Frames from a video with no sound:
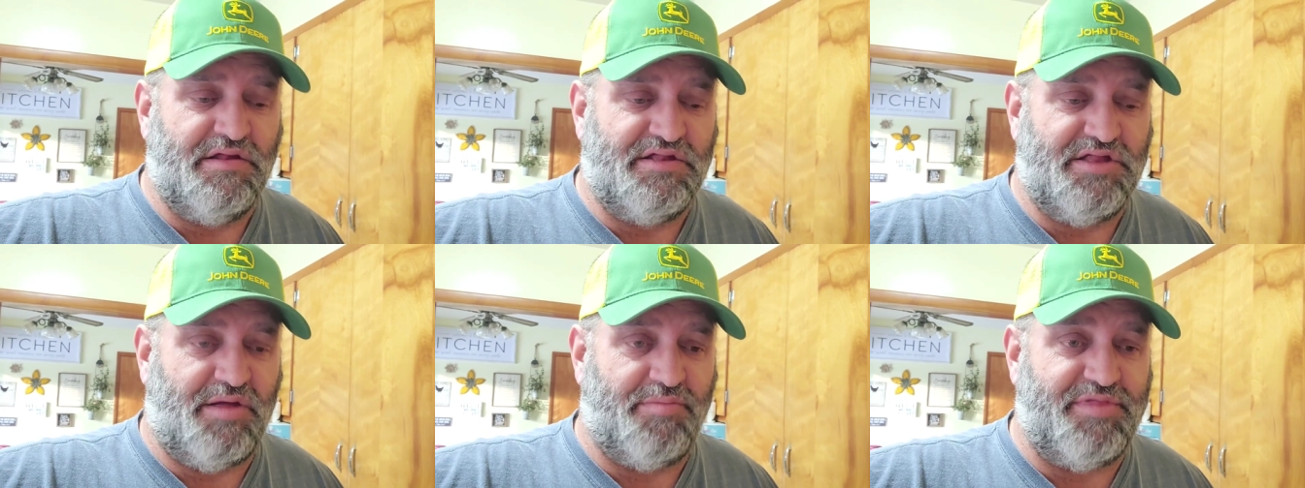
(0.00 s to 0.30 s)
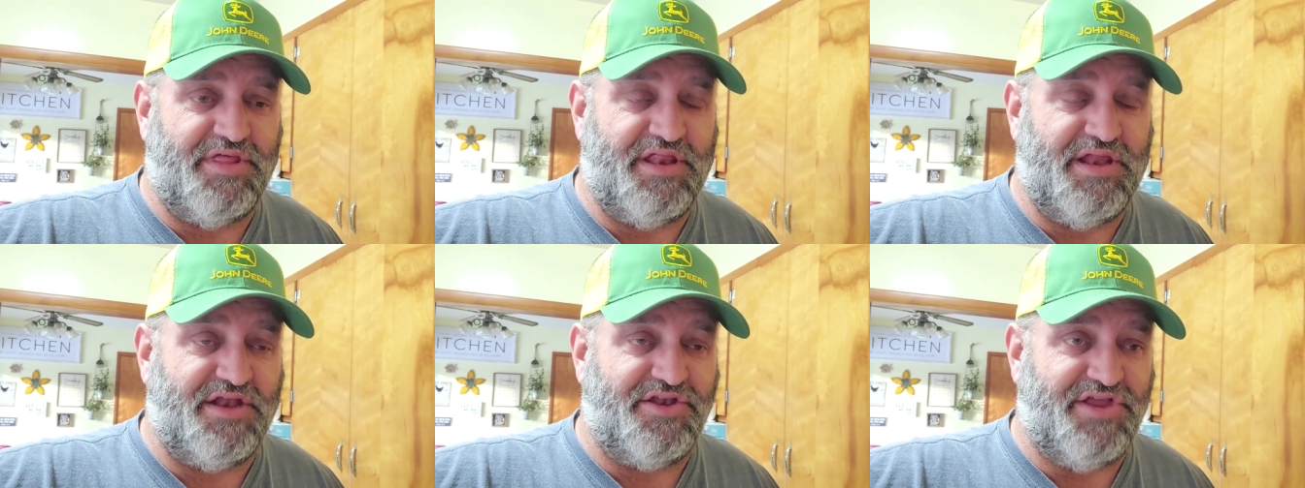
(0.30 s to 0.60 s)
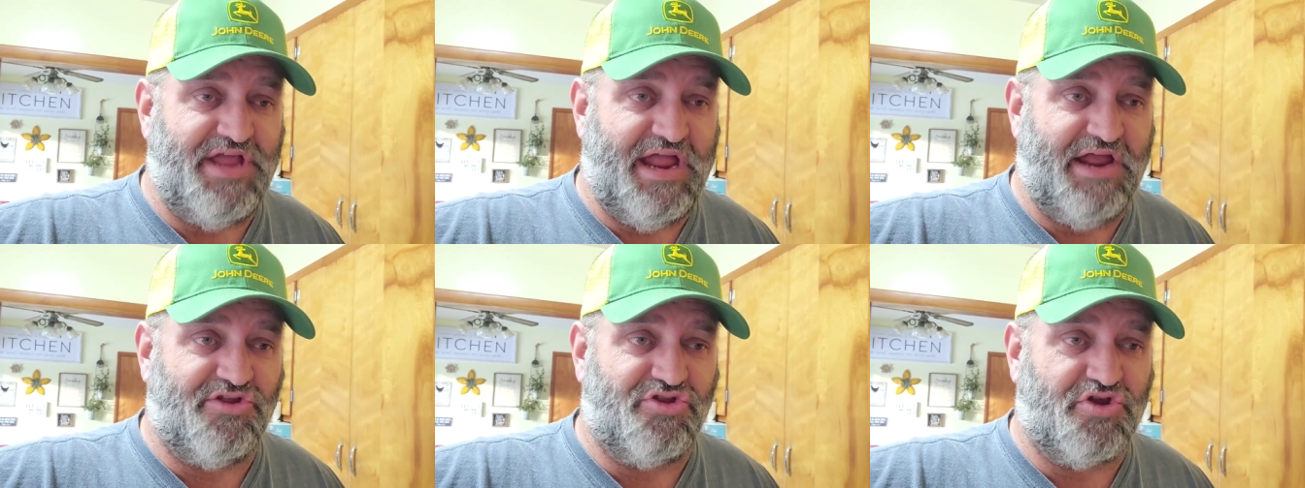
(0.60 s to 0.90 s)
something
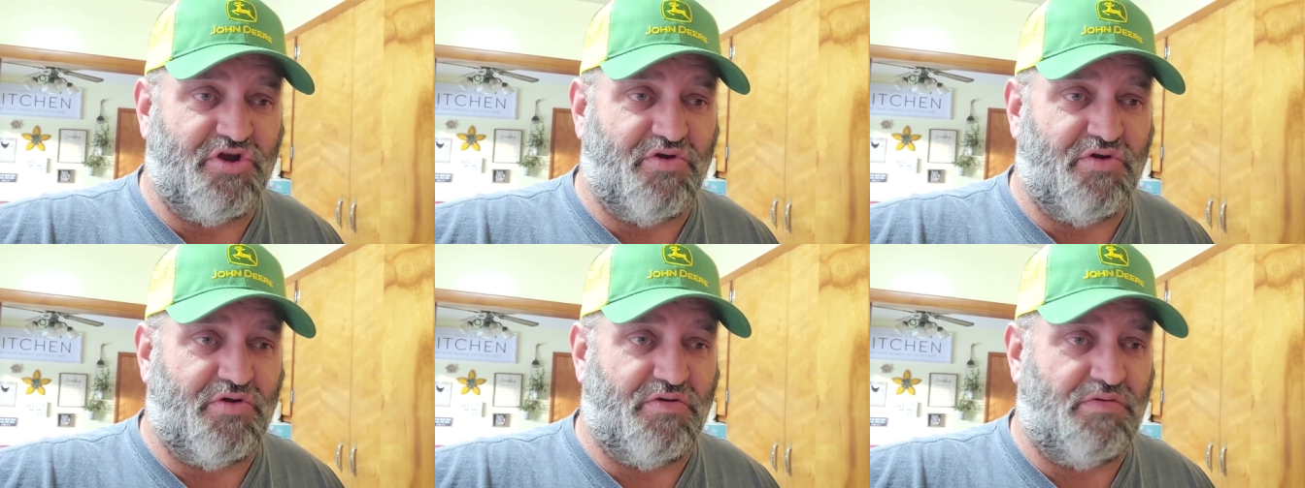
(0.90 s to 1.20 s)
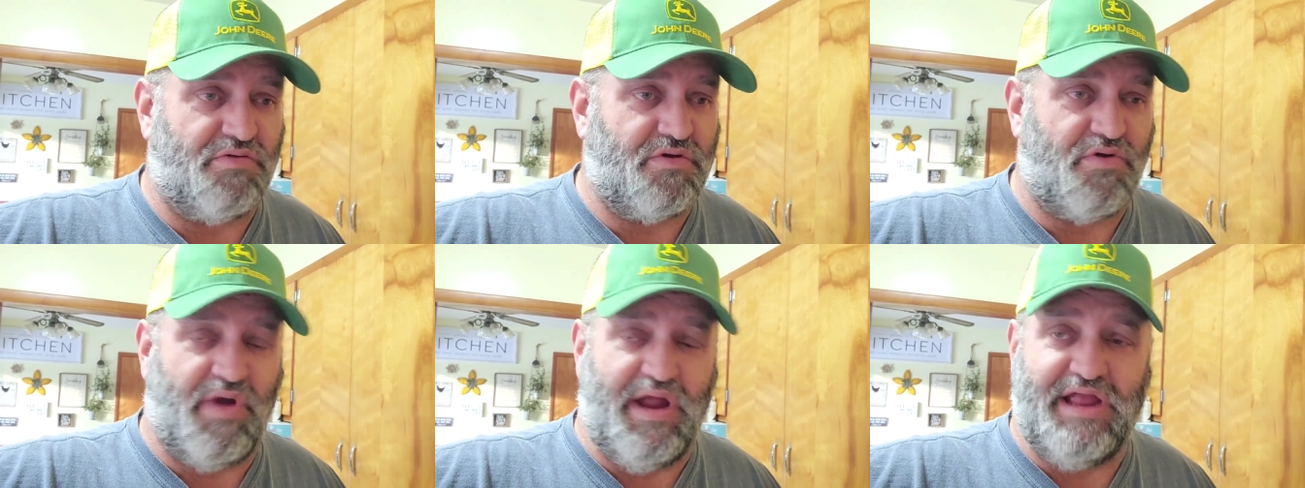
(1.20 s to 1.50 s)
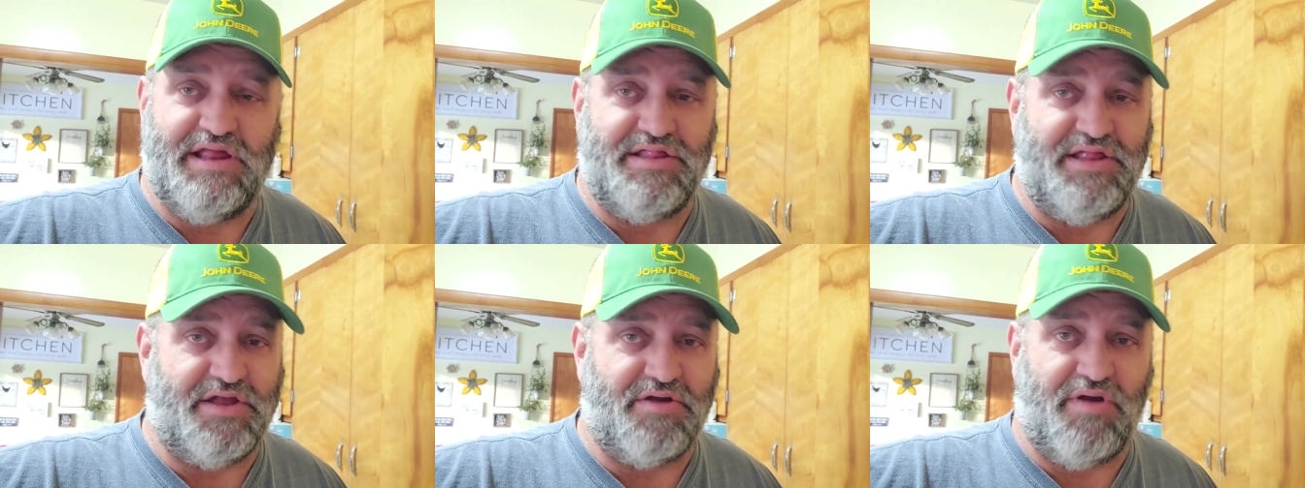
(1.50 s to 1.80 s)
that takes
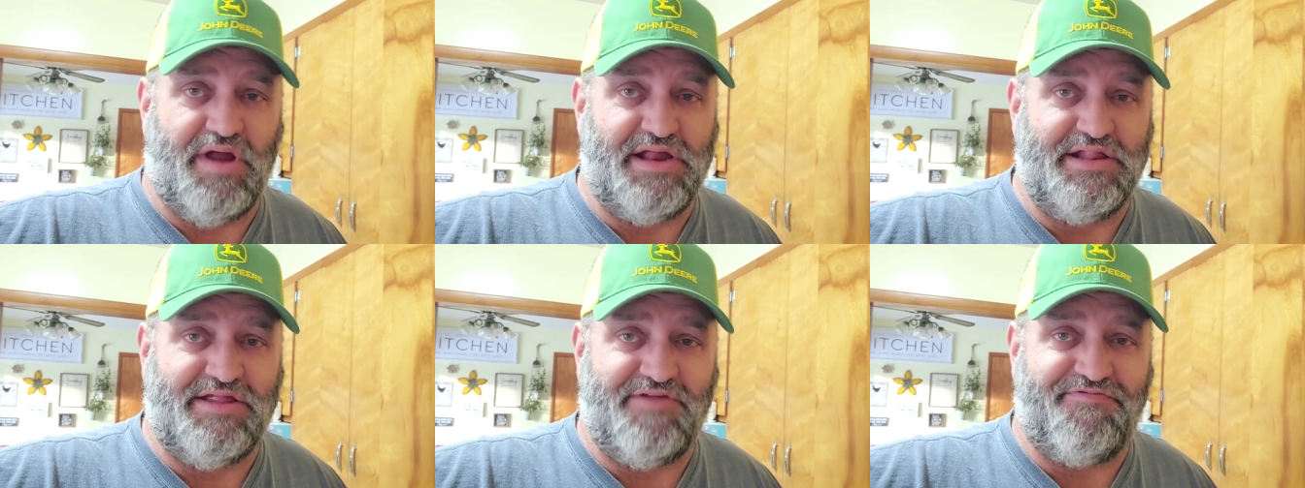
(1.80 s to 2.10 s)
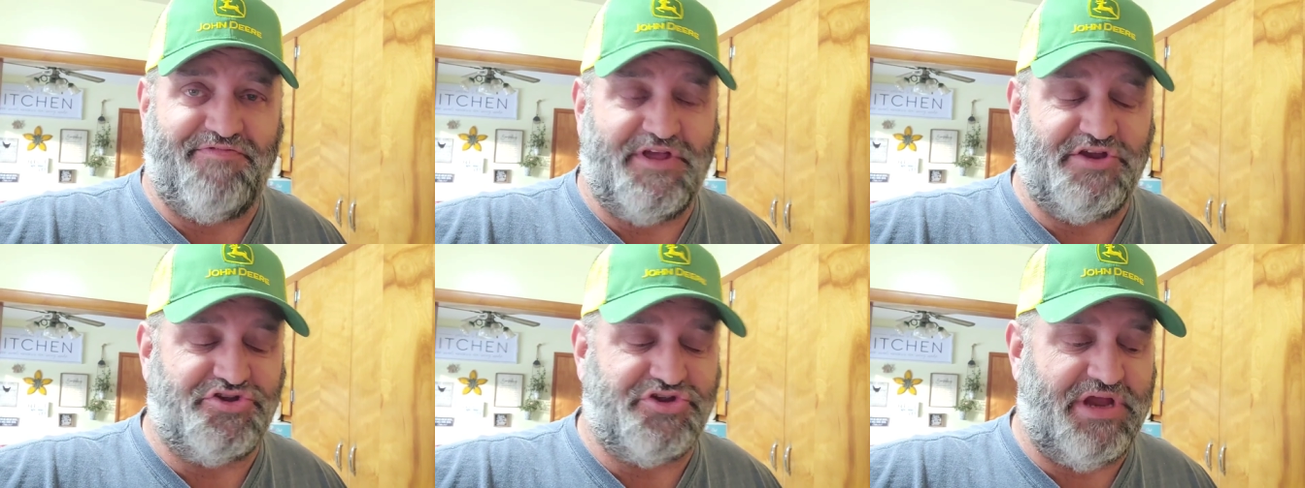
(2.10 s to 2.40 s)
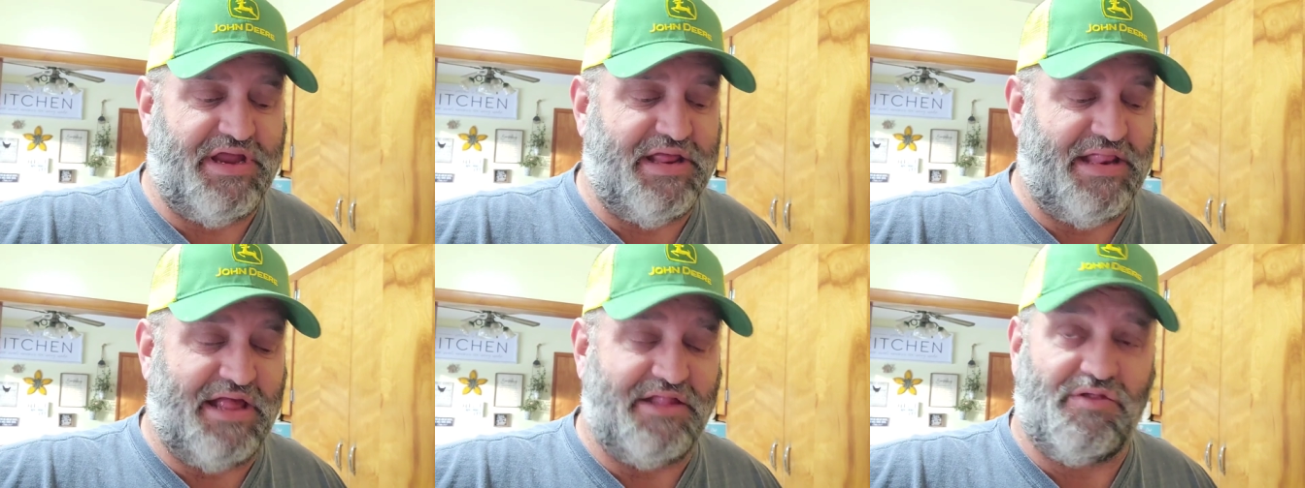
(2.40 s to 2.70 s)
crazy, crazy fishy.